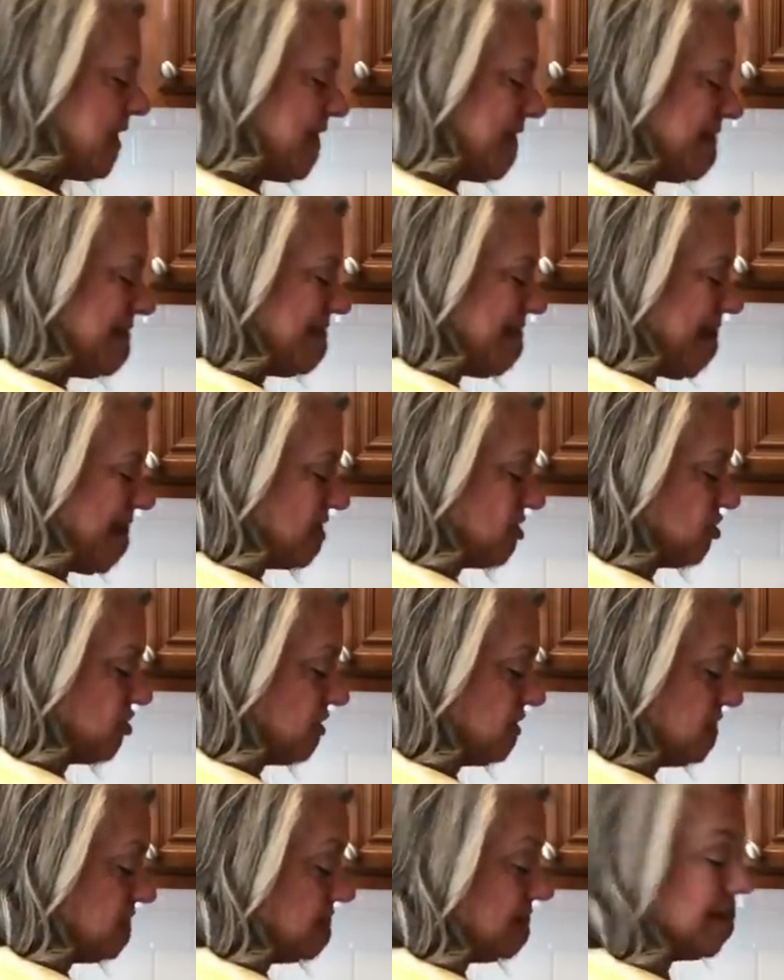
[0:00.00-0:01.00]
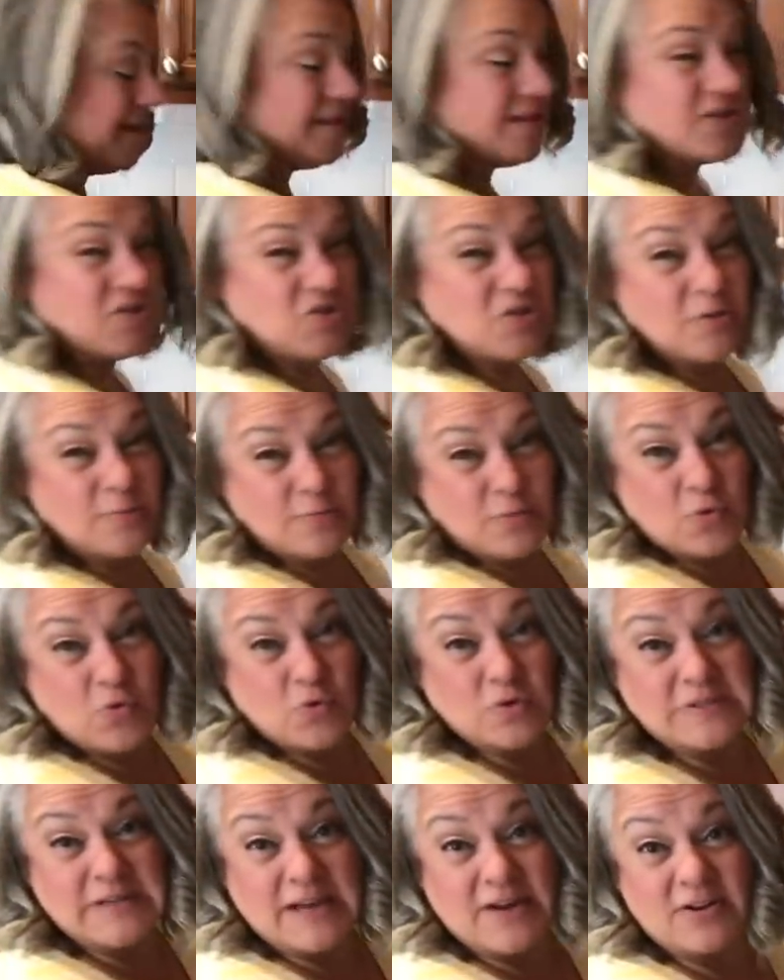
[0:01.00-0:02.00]
and actually to let the soup
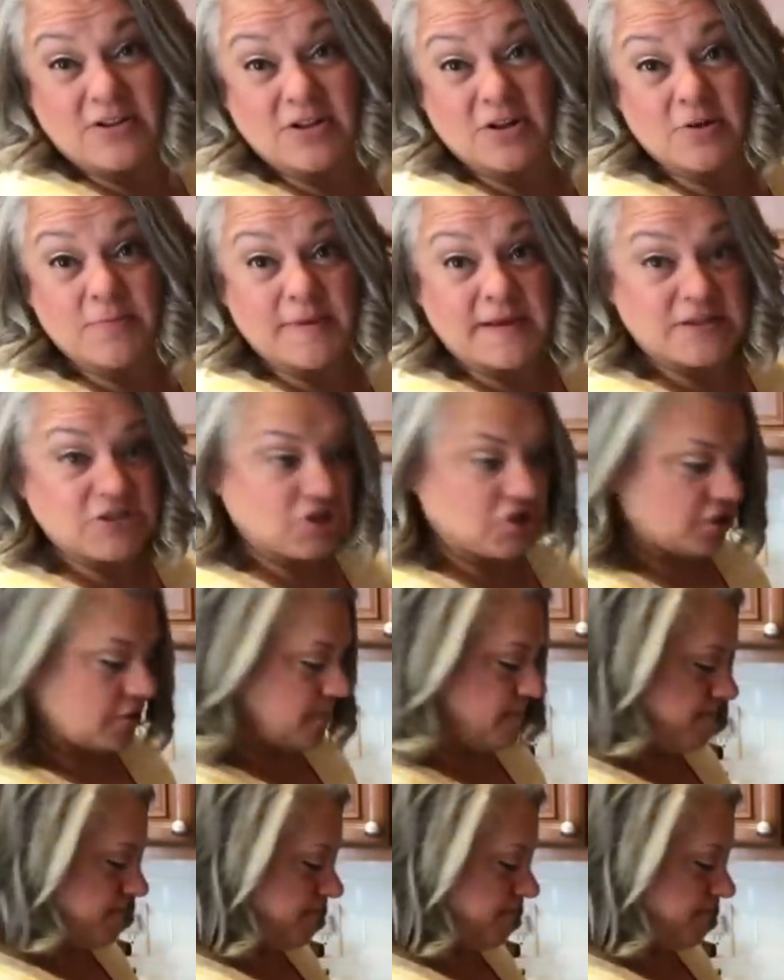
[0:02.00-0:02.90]
cool down a little bit too.